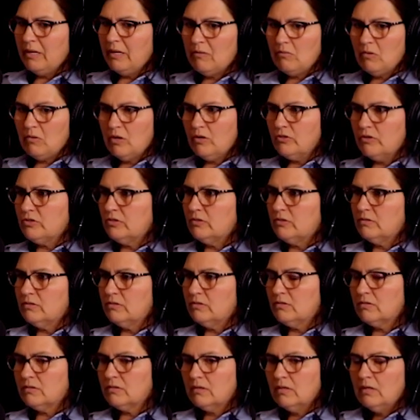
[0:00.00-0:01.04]
Pam Marsh,
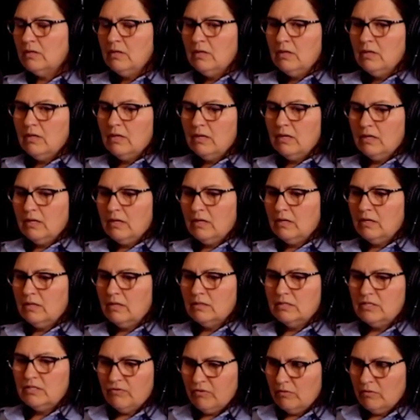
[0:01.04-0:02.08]
who's
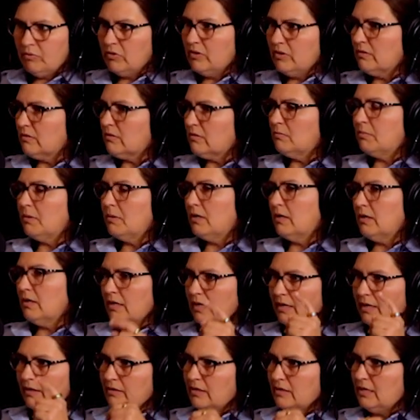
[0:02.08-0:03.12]
a different political
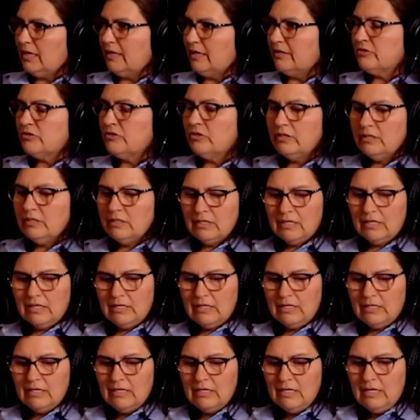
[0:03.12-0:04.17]
party out in Ashland.
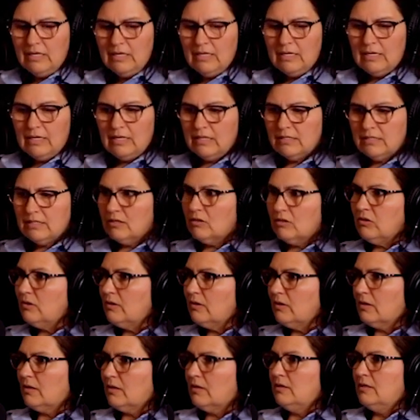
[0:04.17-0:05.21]
And I said,
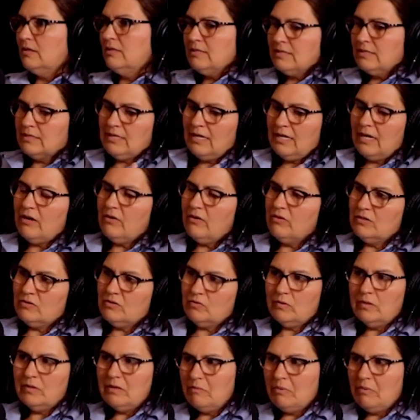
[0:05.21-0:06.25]
look, this is how
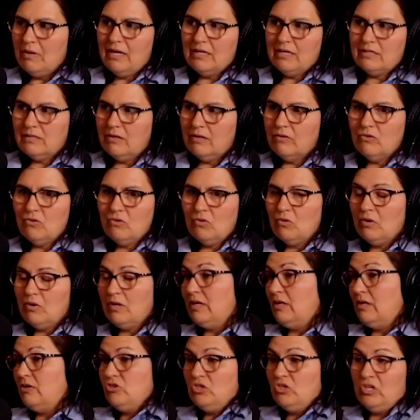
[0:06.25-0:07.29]
this will impact Southern
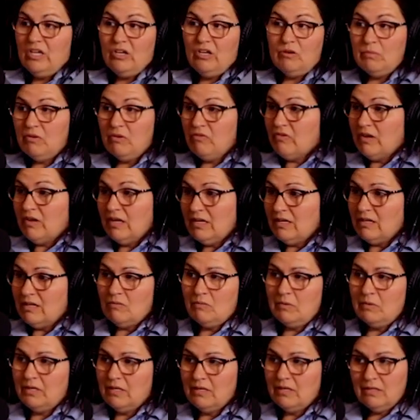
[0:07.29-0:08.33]
Oregon. And she helped me fight
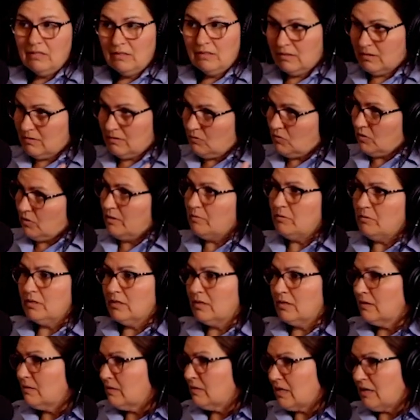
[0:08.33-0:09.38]
it. And we were able
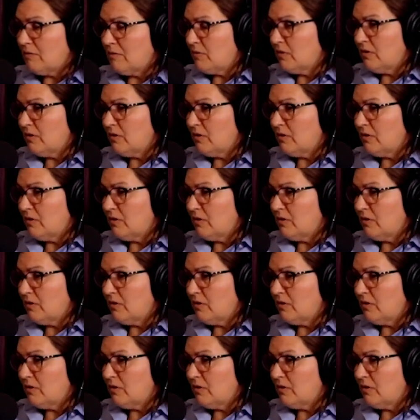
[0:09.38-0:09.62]
to kill that